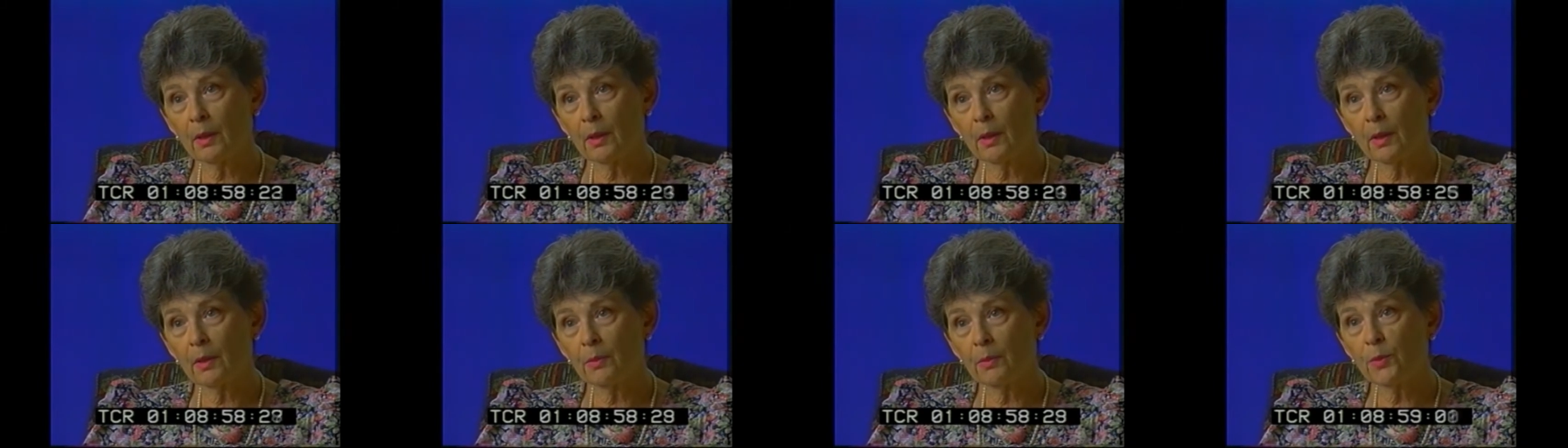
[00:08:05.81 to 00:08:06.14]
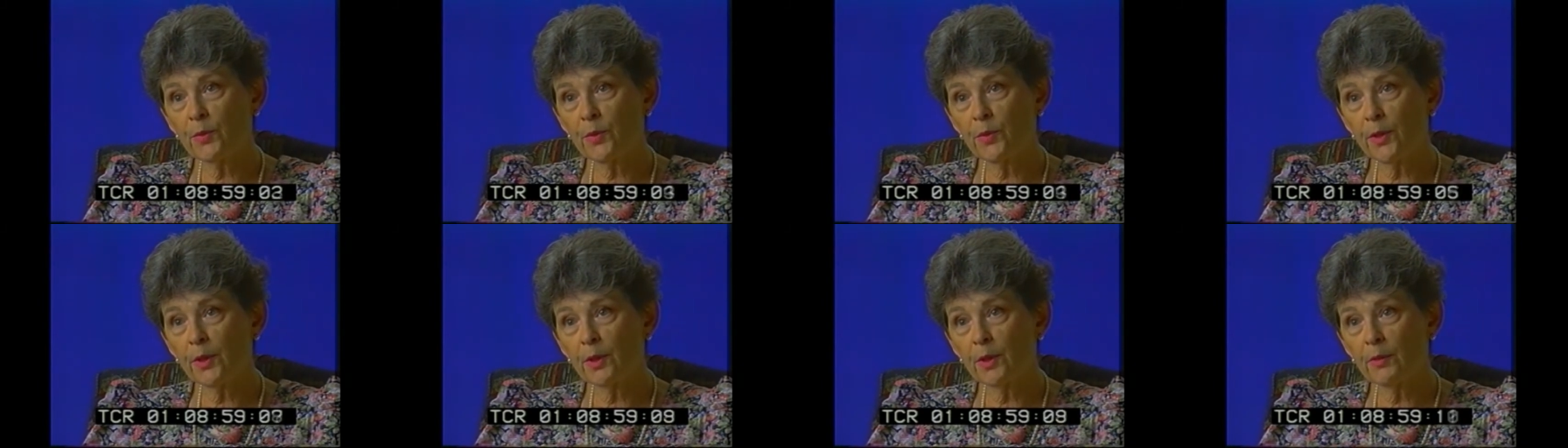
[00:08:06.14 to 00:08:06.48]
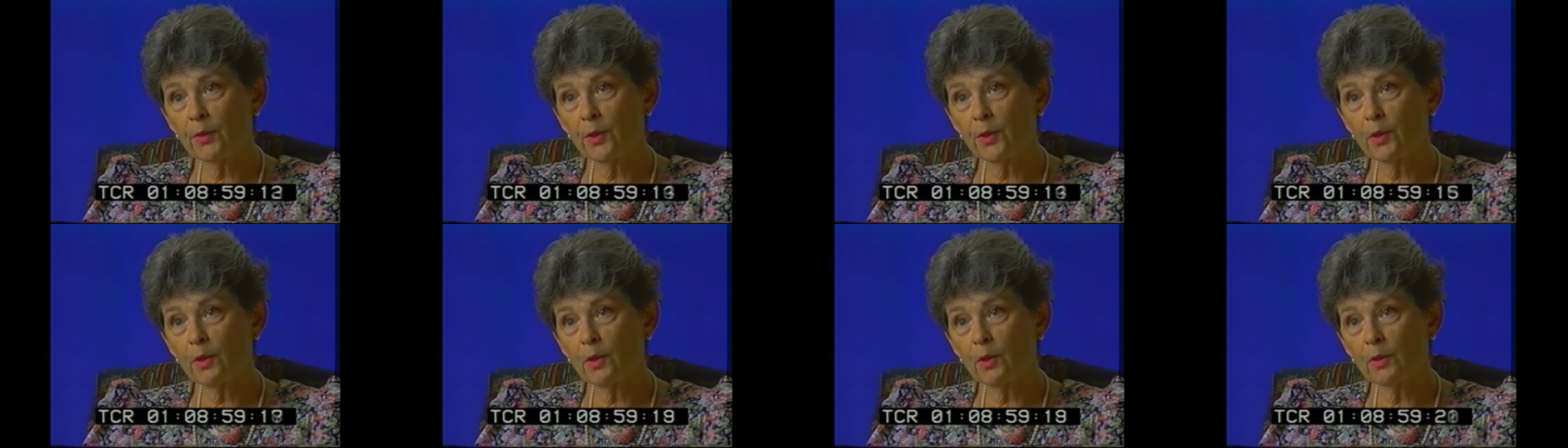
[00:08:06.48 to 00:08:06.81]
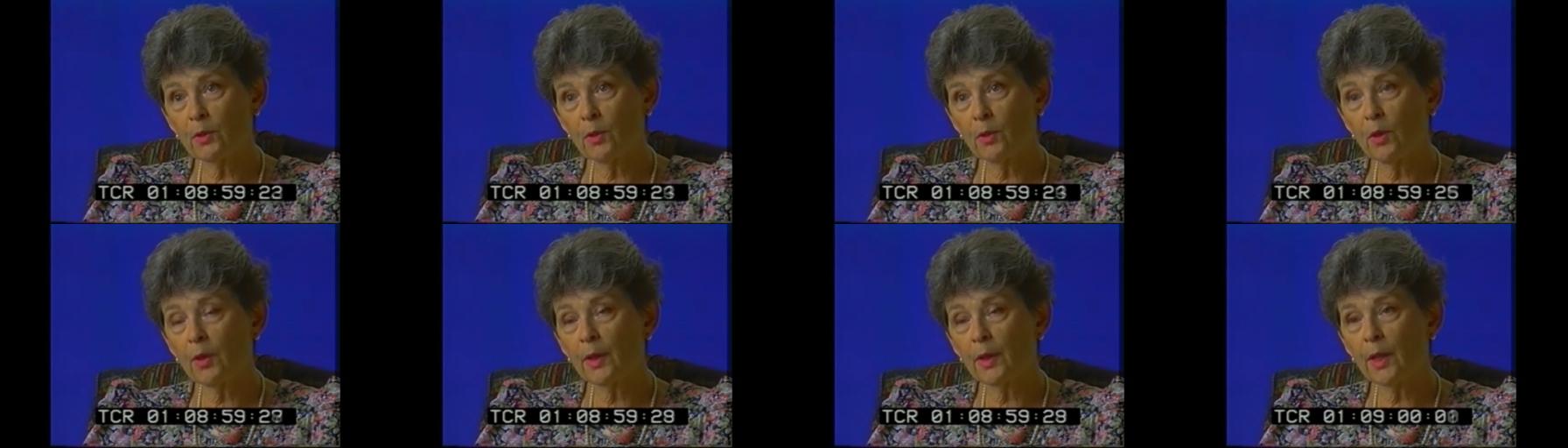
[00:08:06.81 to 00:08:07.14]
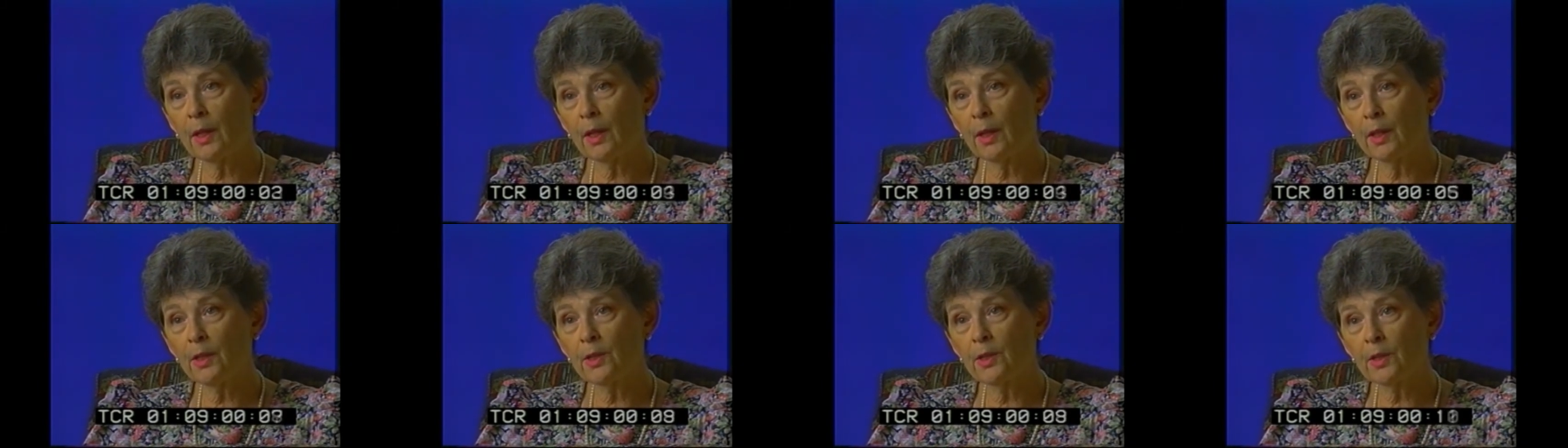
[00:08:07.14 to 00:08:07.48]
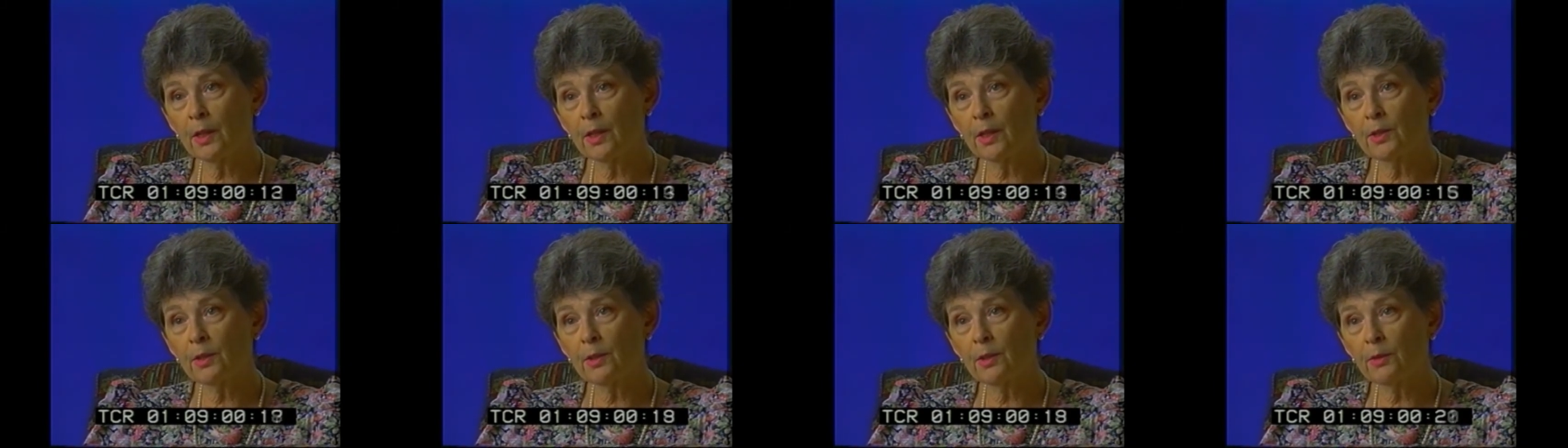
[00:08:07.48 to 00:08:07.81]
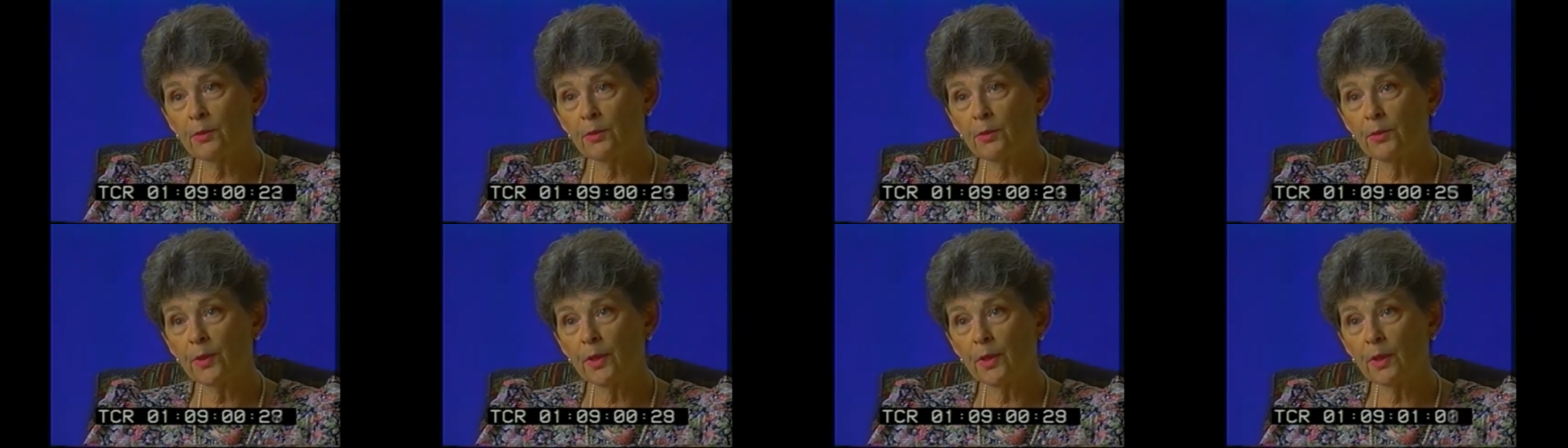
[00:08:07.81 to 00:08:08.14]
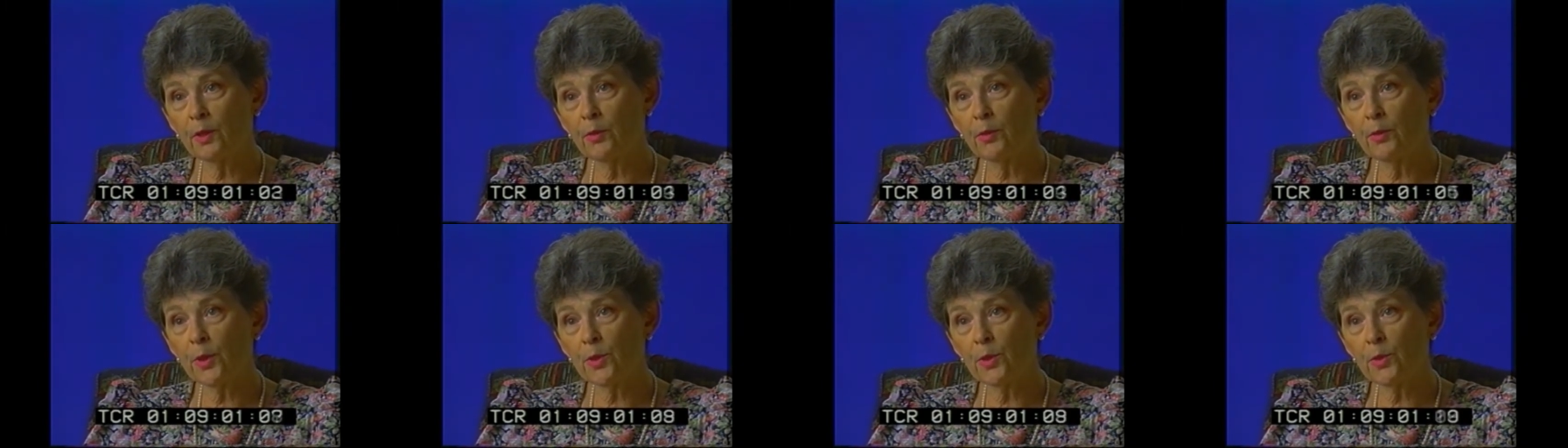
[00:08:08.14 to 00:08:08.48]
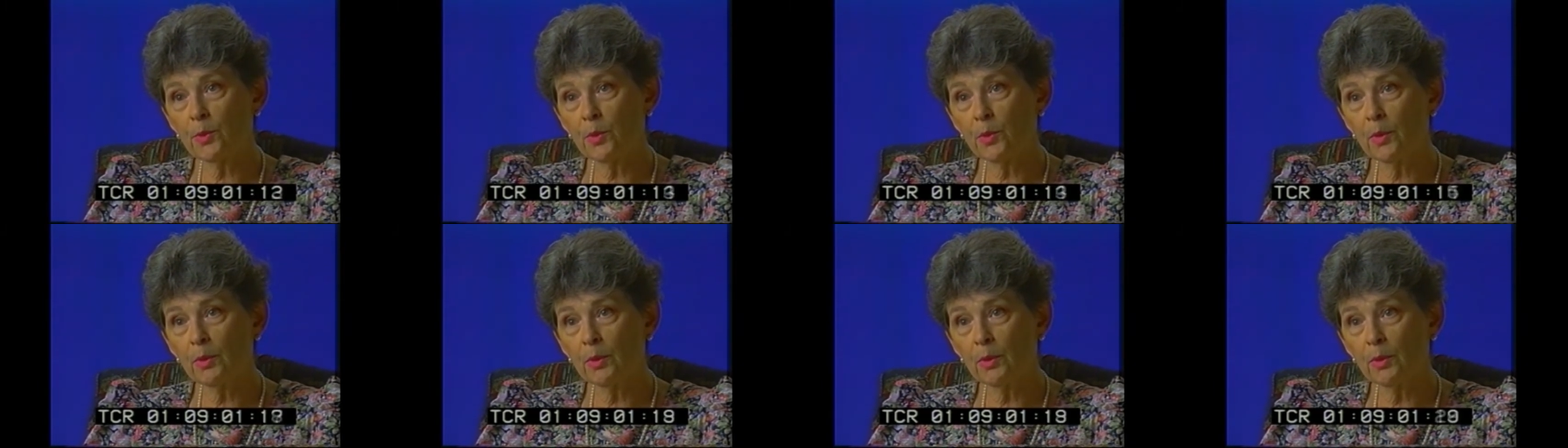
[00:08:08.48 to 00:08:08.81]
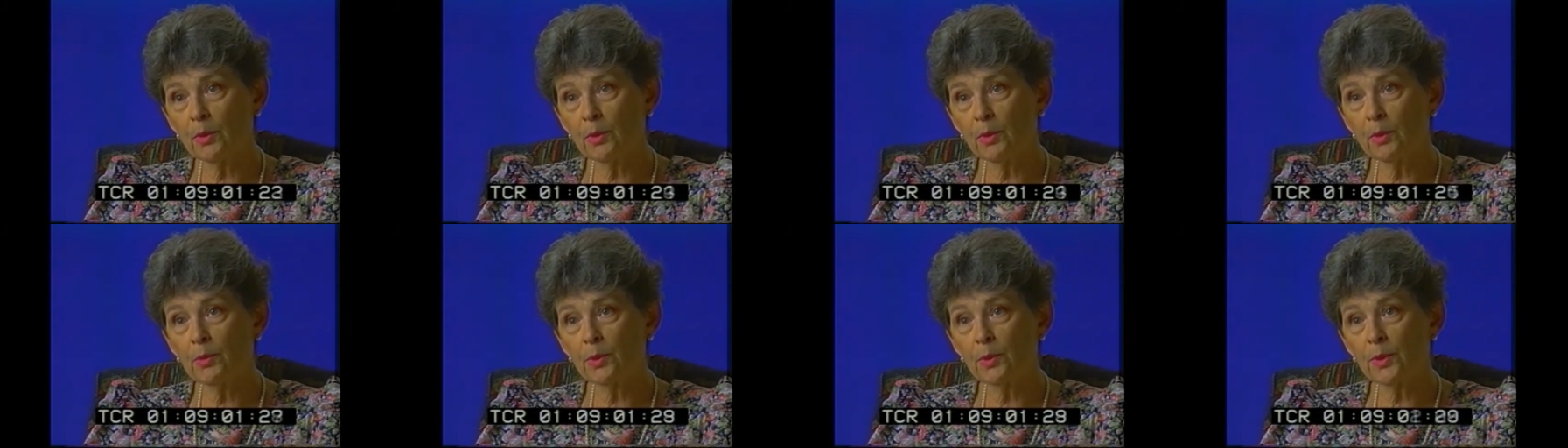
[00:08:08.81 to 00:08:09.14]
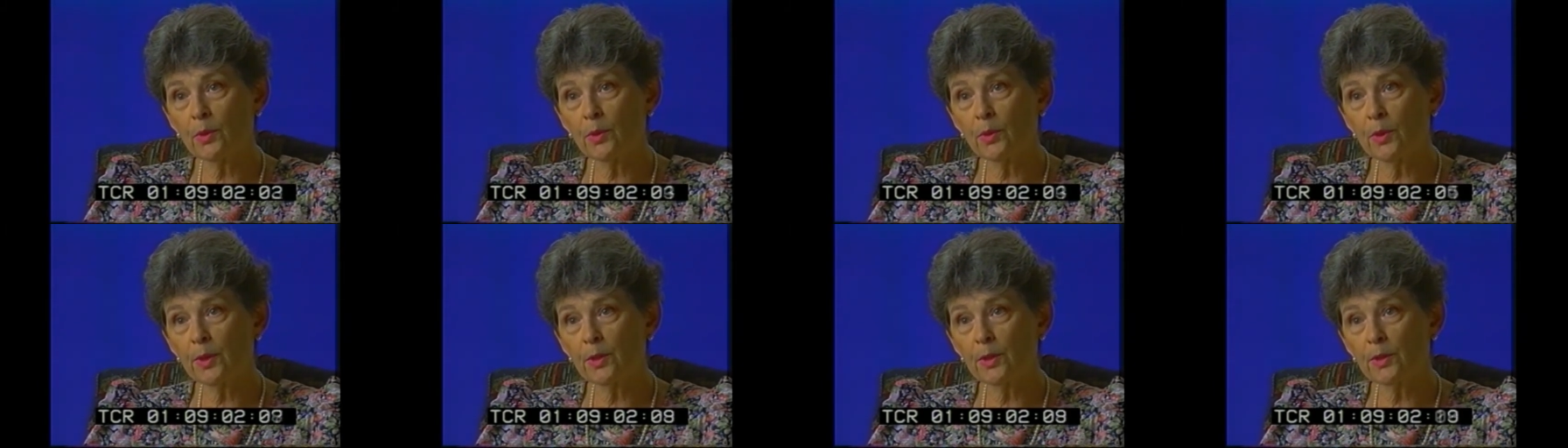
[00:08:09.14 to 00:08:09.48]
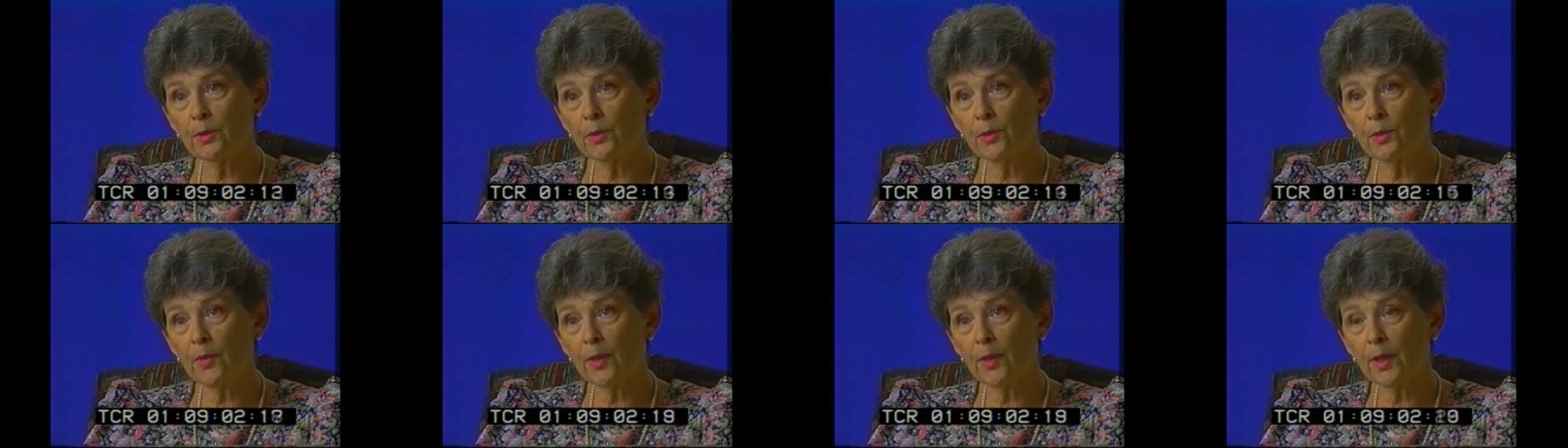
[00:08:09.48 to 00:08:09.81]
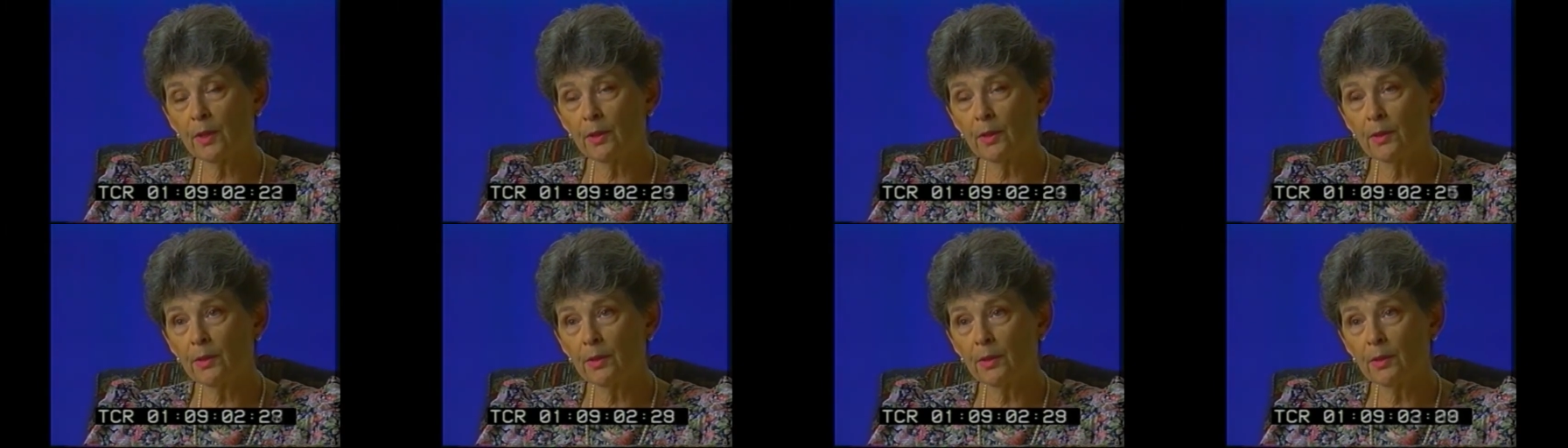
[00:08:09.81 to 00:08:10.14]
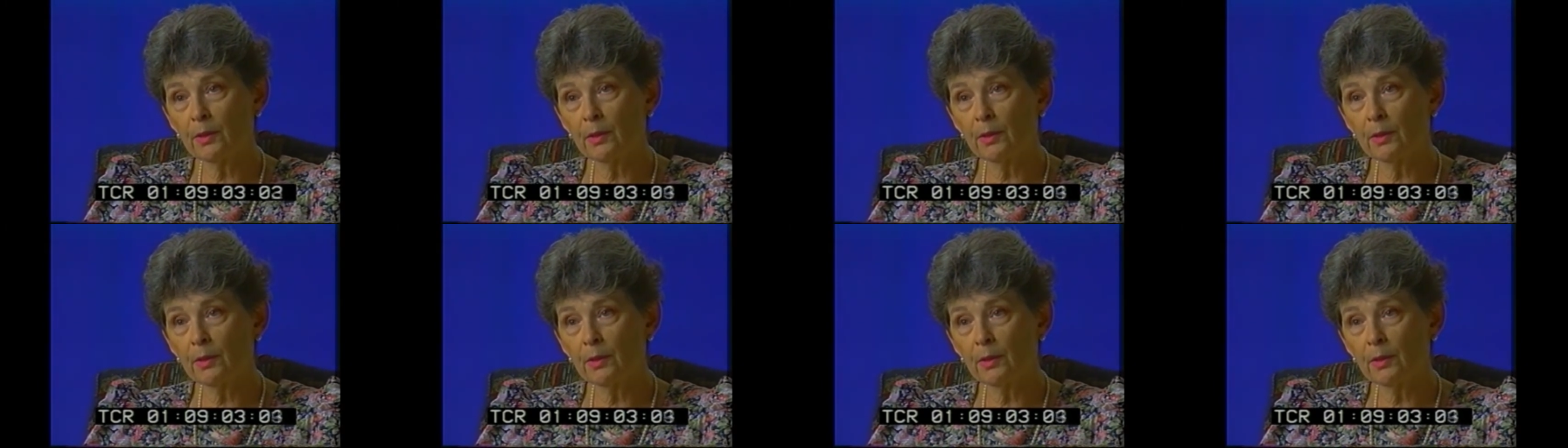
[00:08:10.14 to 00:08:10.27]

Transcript: It was very difficult on any sensitive individual who was going to school that year.